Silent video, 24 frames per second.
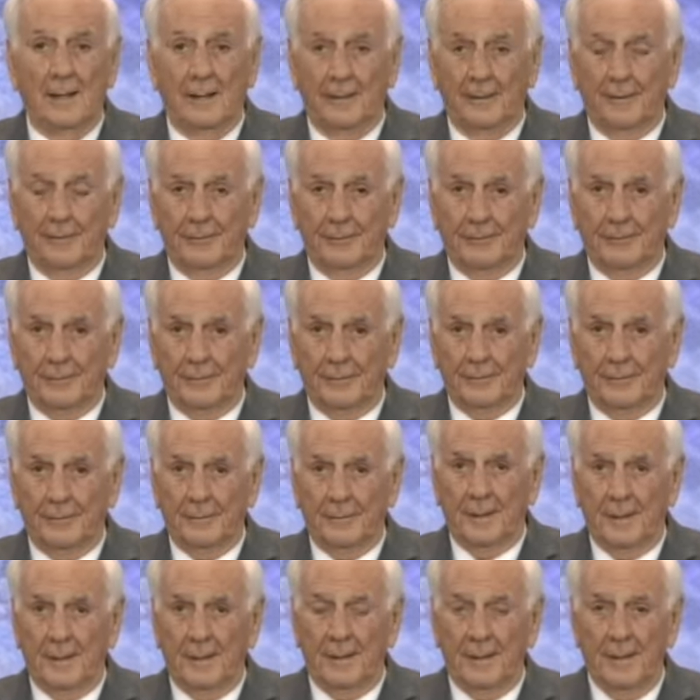love
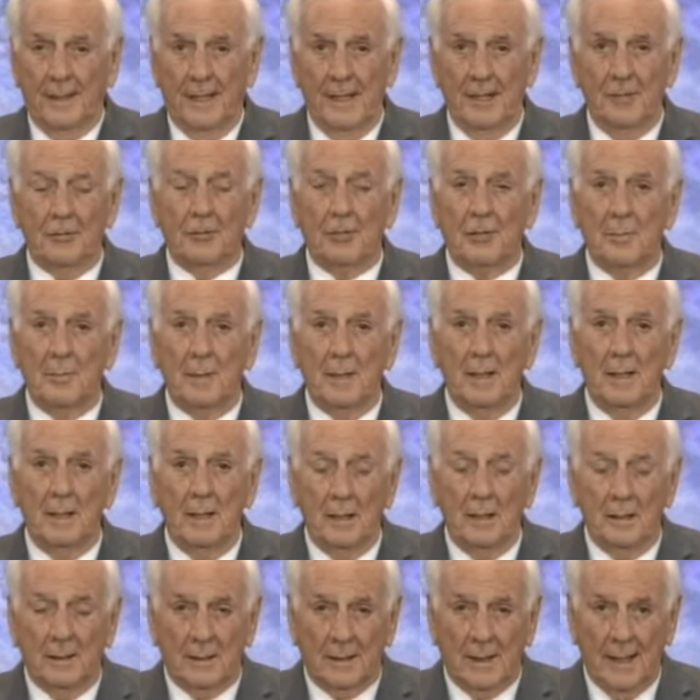needs to
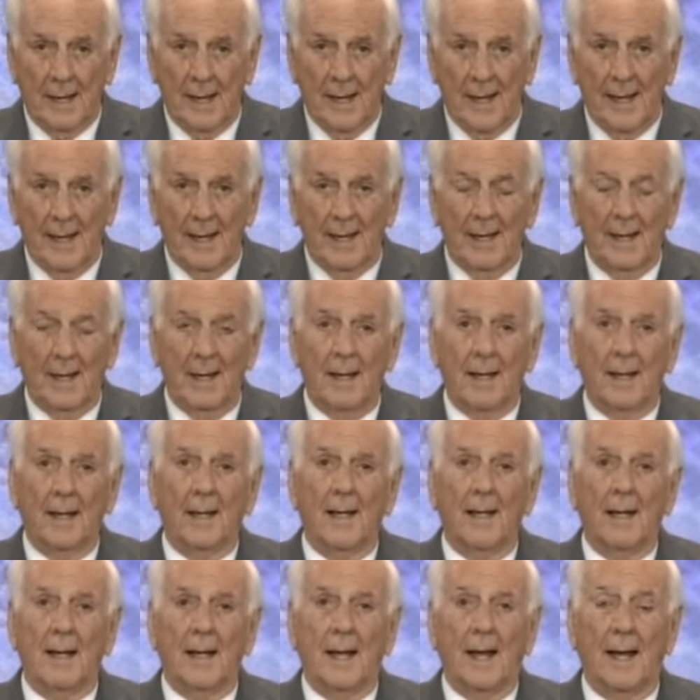be looked at
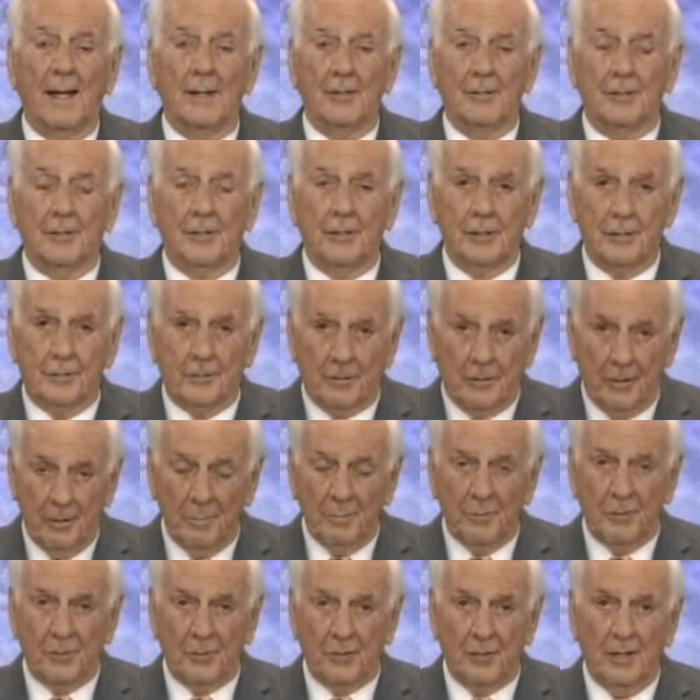as the
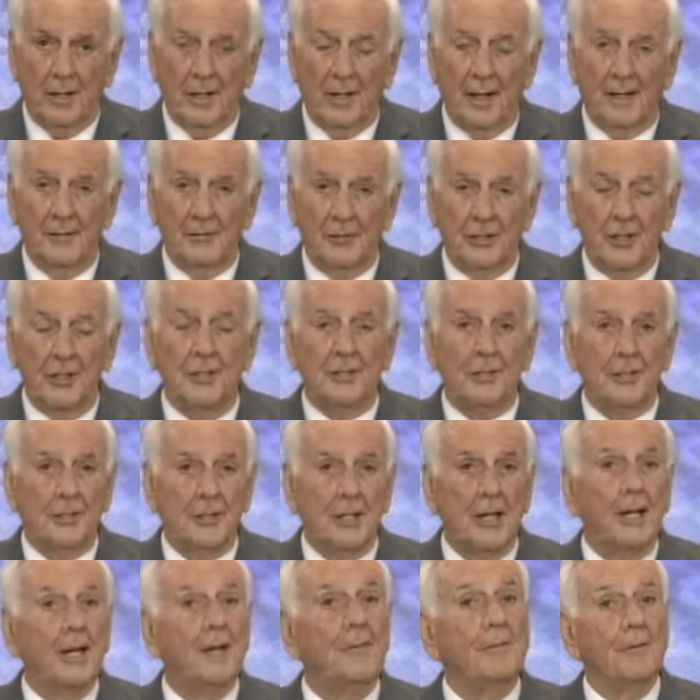scriptures look at.
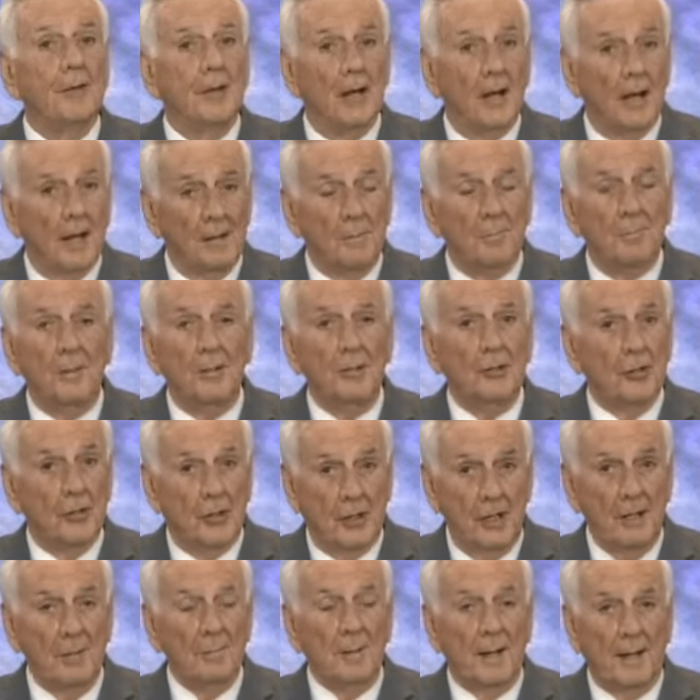Jesus said, "If you love me,
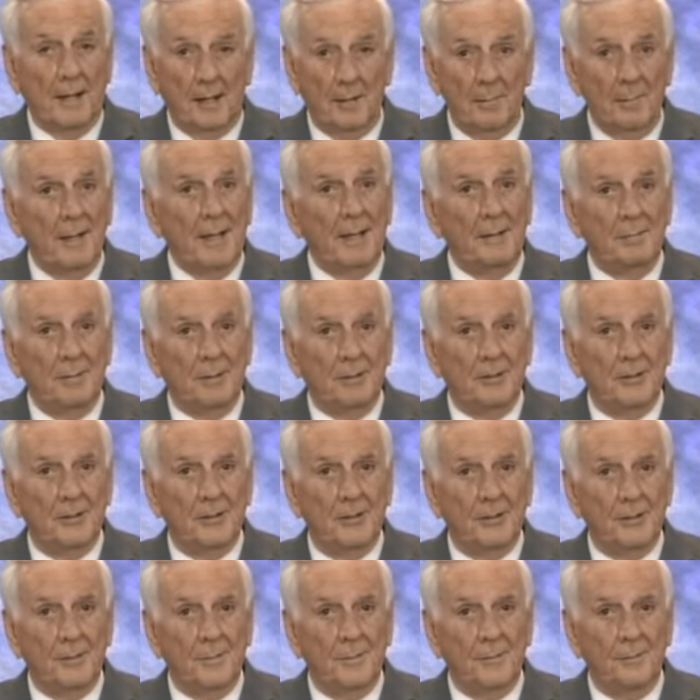you'll keep my
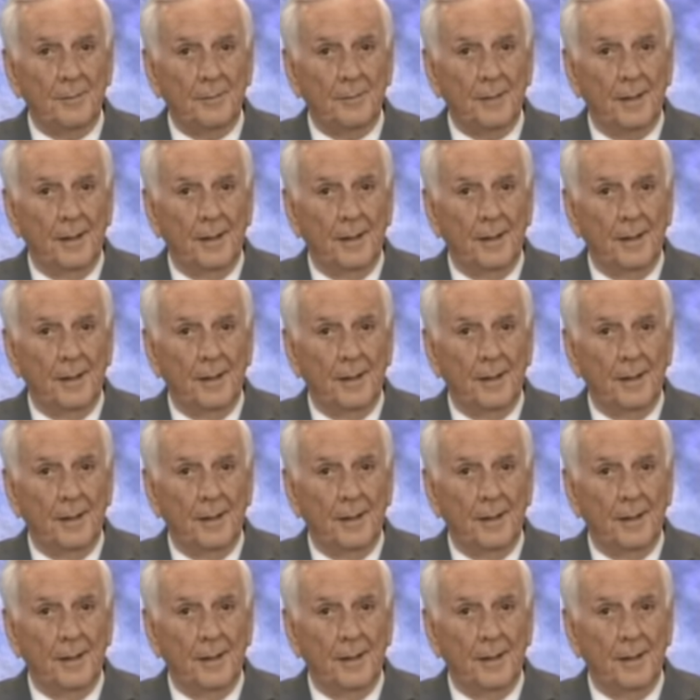commandments."